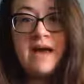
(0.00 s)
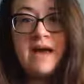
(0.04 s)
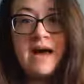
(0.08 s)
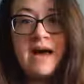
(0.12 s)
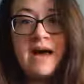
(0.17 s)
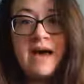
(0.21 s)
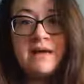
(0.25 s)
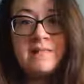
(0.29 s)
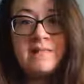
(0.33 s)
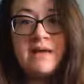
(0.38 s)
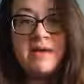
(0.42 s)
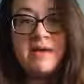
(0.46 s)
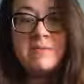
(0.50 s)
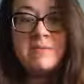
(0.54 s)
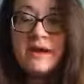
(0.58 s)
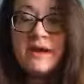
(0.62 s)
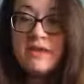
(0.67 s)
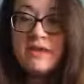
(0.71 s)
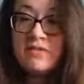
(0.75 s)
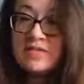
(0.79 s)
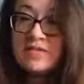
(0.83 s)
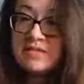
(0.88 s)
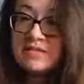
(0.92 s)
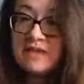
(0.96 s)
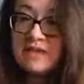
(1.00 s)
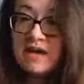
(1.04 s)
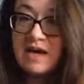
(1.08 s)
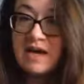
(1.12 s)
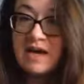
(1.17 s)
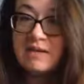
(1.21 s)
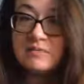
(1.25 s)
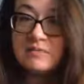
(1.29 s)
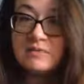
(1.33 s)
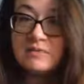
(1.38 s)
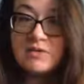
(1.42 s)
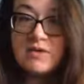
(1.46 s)
And around this
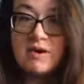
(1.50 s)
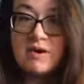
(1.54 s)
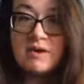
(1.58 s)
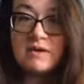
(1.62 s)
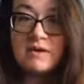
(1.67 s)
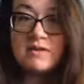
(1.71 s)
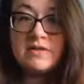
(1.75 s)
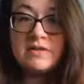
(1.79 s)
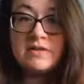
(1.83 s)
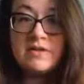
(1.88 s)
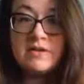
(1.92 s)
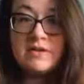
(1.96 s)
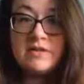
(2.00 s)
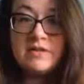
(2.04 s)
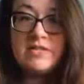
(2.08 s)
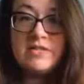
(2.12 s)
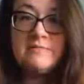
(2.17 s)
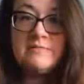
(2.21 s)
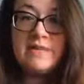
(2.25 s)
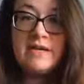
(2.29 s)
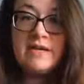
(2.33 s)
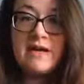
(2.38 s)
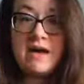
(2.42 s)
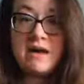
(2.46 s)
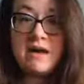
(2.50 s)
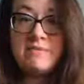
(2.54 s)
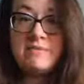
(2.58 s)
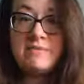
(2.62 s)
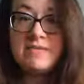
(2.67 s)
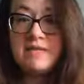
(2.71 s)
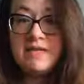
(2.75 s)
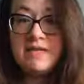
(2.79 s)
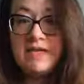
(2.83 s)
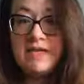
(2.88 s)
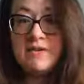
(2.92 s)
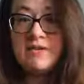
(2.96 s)
time, dogs started to become a
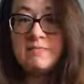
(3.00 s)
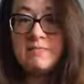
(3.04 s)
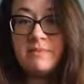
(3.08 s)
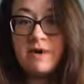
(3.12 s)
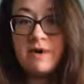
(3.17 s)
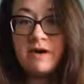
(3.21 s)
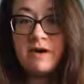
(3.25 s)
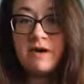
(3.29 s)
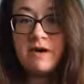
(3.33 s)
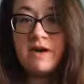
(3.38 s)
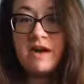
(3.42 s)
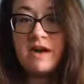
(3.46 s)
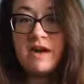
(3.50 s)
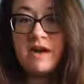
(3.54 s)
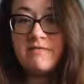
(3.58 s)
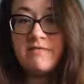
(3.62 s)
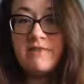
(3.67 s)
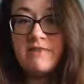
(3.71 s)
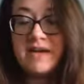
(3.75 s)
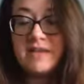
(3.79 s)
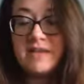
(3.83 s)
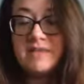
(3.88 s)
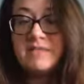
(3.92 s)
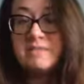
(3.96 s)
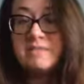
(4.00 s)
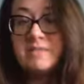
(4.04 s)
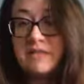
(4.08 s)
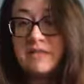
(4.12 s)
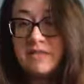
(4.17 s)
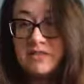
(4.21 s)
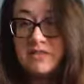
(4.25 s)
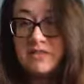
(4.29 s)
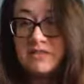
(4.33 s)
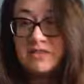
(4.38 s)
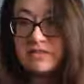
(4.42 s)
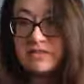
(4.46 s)
standard part of
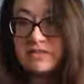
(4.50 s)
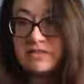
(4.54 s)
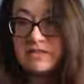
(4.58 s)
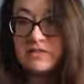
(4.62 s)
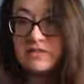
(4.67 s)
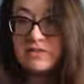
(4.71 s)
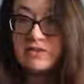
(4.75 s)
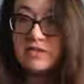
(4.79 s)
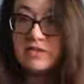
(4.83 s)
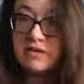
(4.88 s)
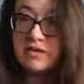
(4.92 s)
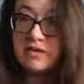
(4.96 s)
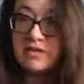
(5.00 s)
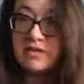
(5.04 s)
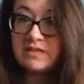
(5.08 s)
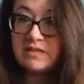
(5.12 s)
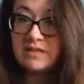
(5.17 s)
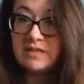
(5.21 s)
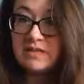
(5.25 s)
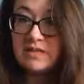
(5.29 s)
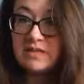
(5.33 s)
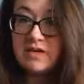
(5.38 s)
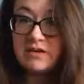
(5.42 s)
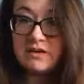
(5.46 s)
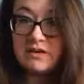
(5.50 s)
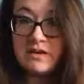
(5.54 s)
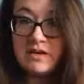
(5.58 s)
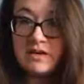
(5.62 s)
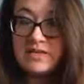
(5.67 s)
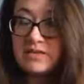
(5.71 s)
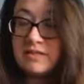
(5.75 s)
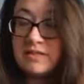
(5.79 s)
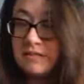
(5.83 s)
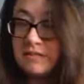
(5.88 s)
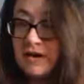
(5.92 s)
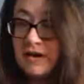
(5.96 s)
expeditions and journeys
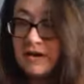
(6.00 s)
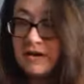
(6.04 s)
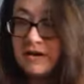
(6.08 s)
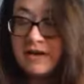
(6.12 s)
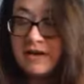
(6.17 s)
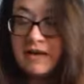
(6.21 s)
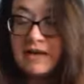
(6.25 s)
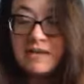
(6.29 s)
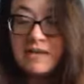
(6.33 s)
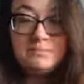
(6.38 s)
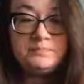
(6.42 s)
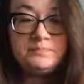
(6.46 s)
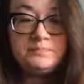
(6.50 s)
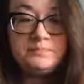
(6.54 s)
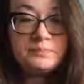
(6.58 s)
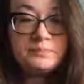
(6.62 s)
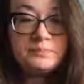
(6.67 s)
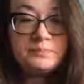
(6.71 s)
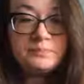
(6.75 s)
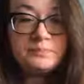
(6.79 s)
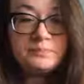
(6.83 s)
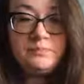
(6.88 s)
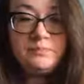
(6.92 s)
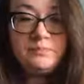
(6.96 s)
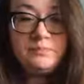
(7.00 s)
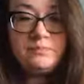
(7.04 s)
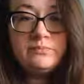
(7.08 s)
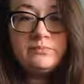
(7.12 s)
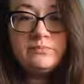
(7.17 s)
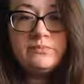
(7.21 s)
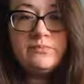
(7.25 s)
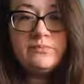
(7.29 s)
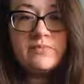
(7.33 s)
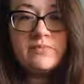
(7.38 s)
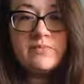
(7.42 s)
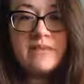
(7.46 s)
across America.
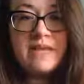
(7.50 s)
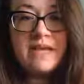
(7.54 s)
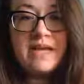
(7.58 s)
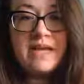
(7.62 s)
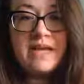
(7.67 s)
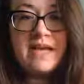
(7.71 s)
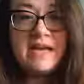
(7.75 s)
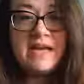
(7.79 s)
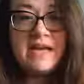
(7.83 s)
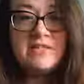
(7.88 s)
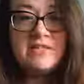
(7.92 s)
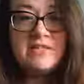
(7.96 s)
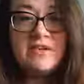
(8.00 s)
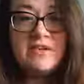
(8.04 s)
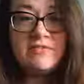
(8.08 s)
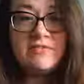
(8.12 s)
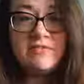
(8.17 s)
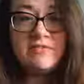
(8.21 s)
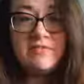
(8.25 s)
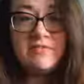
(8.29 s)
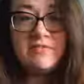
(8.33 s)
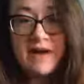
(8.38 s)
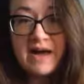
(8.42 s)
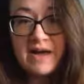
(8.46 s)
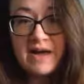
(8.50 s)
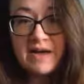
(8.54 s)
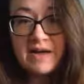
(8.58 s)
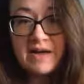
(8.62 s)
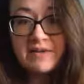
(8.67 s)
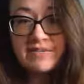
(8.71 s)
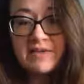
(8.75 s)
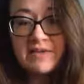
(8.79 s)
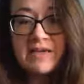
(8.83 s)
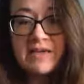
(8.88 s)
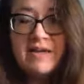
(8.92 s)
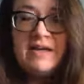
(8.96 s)
In
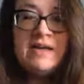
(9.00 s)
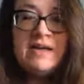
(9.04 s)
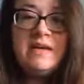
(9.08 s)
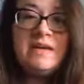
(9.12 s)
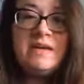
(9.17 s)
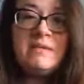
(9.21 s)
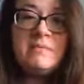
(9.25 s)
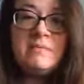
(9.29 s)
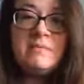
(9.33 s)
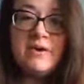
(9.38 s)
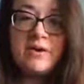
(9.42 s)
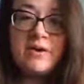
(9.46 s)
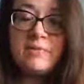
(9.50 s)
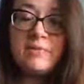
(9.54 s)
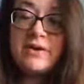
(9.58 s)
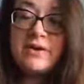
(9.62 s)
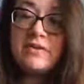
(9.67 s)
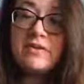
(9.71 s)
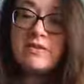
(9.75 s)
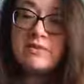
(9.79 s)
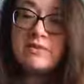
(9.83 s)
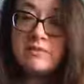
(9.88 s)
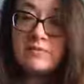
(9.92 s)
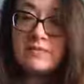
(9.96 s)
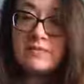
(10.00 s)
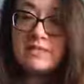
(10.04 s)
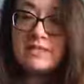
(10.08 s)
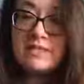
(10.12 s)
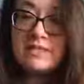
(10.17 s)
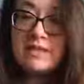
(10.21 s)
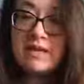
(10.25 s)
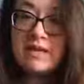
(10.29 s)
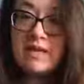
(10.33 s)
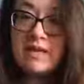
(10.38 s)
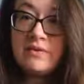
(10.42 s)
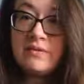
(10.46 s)
1805, Meriwether
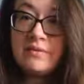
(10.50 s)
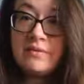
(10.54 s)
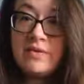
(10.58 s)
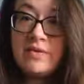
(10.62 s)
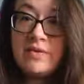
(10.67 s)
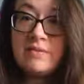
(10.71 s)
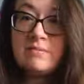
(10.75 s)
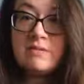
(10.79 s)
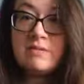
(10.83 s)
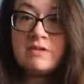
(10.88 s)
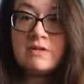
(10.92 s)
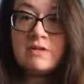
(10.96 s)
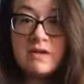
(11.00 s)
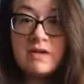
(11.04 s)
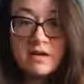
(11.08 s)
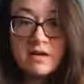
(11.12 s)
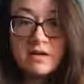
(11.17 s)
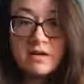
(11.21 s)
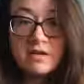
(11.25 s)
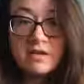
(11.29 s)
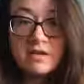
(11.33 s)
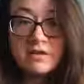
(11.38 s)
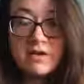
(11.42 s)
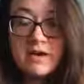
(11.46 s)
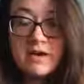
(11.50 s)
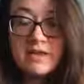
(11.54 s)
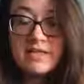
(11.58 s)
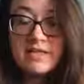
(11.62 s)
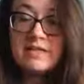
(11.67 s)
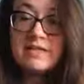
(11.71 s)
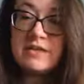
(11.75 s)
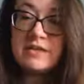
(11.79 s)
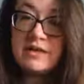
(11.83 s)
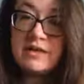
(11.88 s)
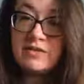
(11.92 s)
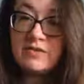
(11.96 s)
Lewis and William Clark crossed
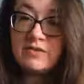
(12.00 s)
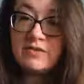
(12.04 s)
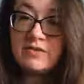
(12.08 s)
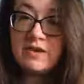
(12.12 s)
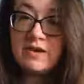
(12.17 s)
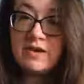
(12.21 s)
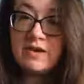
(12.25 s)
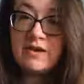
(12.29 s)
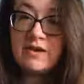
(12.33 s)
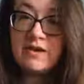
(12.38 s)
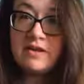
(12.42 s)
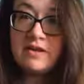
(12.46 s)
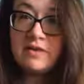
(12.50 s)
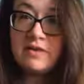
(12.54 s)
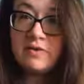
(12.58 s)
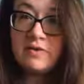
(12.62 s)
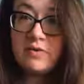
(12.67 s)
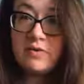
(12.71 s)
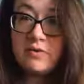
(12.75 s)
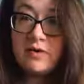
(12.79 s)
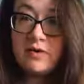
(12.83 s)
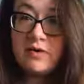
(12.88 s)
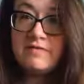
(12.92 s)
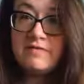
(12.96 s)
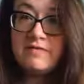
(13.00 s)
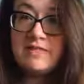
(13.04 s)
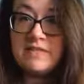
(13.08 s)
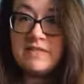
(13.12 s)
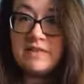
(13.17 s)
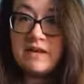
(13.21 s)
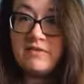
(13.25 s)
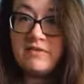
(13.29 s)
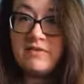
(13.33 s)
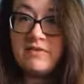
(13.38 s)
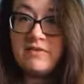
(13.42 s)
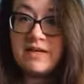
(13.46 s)
the country on their Corps of
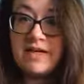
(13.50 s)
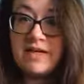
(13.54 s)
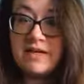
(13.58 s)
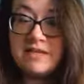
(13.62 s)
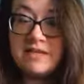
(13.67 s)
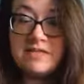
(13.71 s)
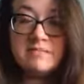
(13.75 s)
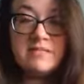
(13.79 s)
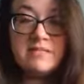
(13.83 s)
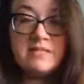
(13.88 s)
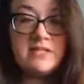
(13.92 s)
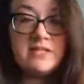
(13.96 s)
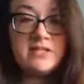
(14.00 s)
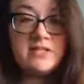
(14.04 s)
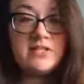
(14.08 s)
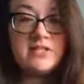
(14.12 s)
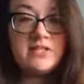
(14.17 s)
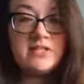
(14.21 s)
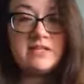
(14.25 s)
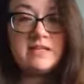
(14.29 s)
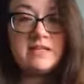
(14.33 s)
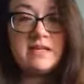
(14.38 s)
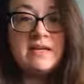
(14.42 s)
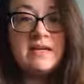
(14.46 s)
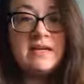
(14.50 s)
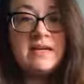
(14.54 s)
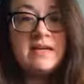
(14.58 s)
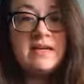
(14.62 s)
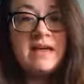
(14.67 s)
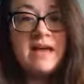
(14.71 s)
Discovery expedition,